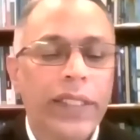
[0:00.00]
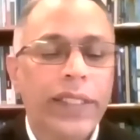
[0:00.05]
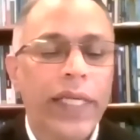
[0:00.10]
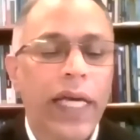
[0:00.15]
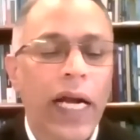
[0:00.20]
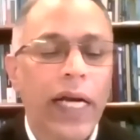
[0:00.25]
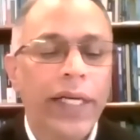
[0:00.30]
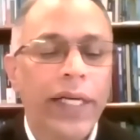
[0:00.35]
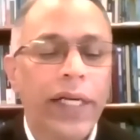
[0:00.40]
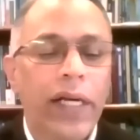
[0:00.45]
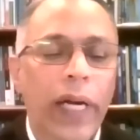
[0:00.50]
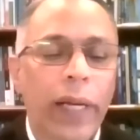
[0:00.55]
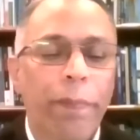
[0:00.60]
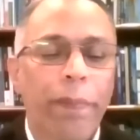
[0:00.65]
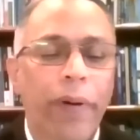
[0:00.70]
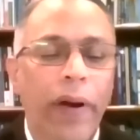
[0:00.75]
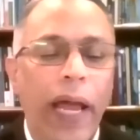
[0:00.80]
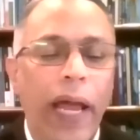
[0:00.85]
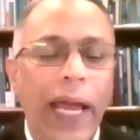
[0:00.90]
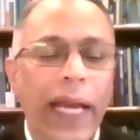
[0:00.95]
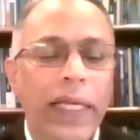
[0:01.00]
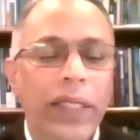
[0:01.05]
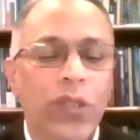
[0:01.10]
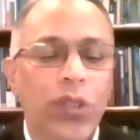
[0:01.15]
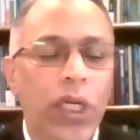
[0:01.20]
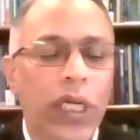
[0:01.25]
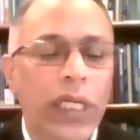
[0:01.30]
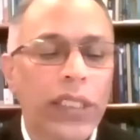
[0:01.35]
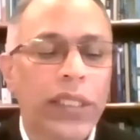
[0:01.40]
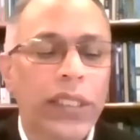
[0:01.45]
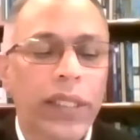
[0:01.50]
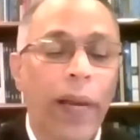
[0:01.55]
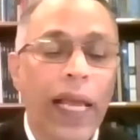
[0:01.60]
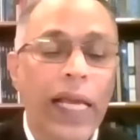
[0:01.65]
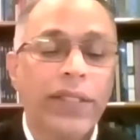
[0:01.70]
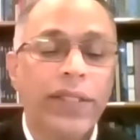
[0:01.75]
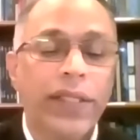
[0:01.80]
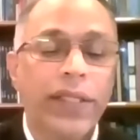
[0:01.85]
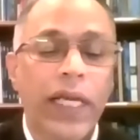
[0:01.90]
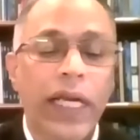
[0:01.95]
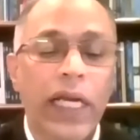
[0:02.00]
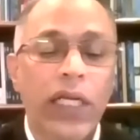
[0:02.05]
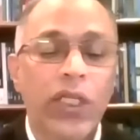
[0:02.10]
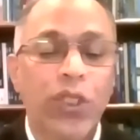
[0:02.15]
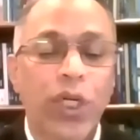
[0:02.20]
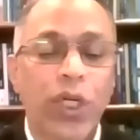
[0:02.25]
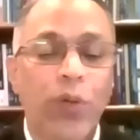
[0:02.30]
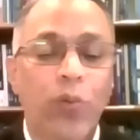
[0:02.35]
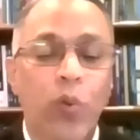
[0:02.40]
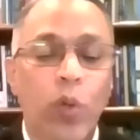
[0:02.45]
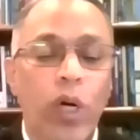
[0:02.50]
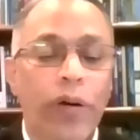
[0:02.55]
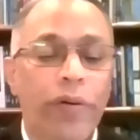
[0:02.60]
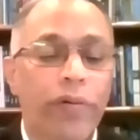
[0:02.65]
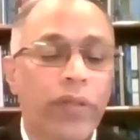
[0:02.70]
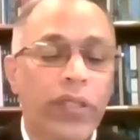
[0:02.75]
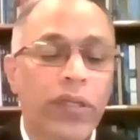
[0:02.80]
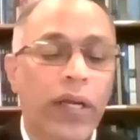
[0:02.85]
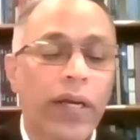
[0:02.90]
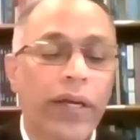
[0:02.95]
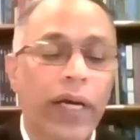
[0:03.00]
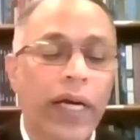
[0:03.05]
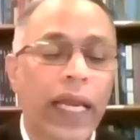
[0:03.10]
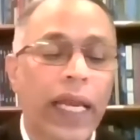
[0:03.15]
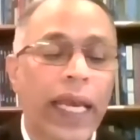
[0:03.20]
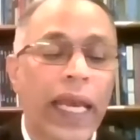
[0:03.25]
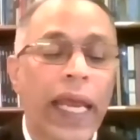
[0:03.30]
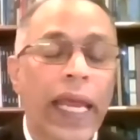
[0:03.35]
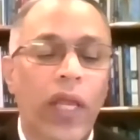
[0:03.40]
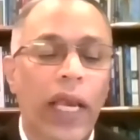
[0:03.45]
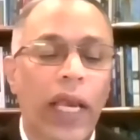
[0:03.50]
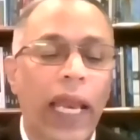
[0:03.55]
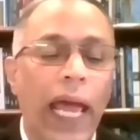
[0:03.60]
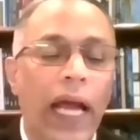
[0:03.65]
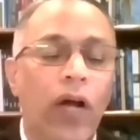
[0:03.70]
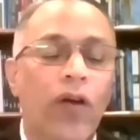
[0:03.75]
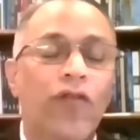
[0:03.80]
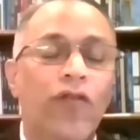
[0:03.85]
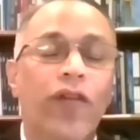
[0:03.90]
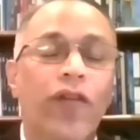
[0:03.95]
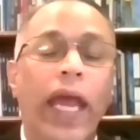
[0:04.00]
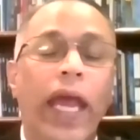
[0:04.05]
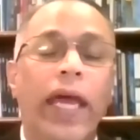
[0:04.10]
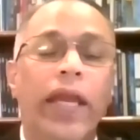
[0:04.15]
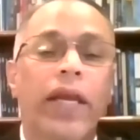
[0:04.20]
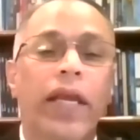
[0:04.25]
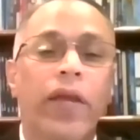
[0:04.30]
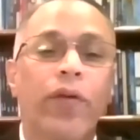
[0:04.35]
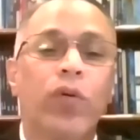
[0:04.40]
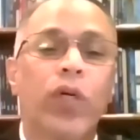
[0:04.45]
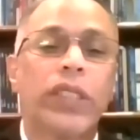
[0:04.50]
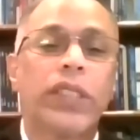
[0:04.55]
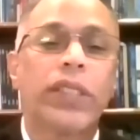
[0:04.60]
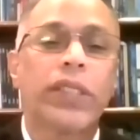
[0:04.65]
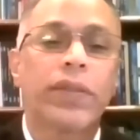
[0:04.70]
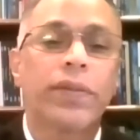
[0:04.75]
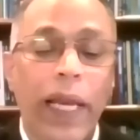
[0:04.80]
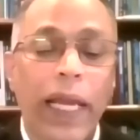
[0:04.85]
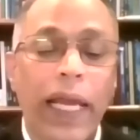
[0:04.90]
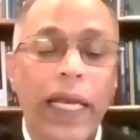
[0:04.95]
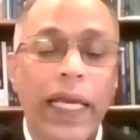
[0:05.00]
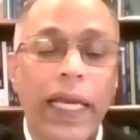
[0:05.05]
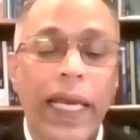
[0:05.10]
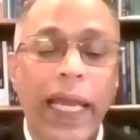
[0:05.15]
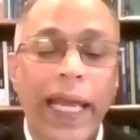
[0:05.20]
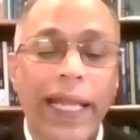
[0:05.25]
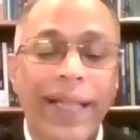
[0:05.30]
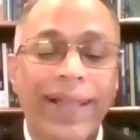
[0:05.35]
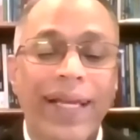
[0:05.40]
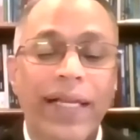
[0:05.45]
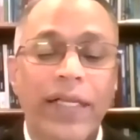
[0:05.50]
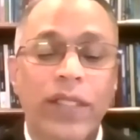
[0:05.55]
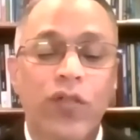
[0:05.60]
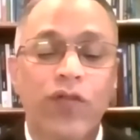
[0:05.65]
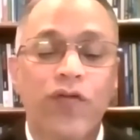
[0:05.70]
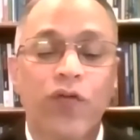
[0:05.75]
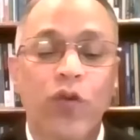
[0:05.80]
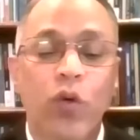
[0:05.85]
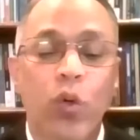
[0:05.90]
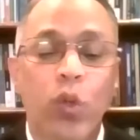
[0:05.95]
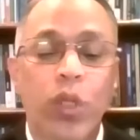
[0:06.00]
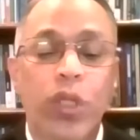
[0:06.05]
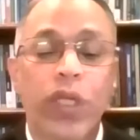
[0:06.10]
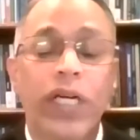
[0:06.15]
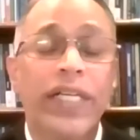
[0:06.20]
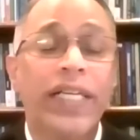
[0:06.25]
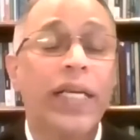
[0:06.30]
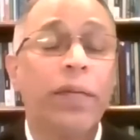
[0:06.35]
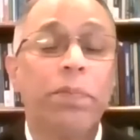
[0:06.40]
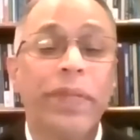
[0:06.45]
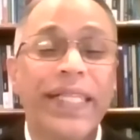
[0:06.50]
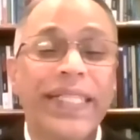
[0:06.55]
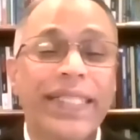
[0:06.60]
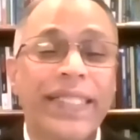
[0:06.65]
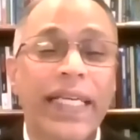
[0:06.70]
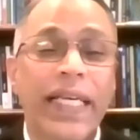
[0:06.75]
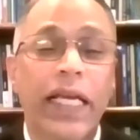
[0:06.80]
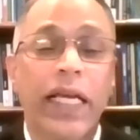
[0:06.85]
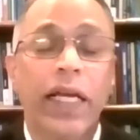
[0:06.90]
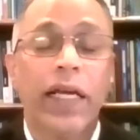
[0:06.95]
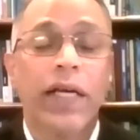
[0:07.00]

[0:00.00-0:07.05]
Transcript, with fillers: It's an article by Brian Jess. Plagues in the ancient world resulted in the lack of caregivers. Plague in Athens, 430 BC.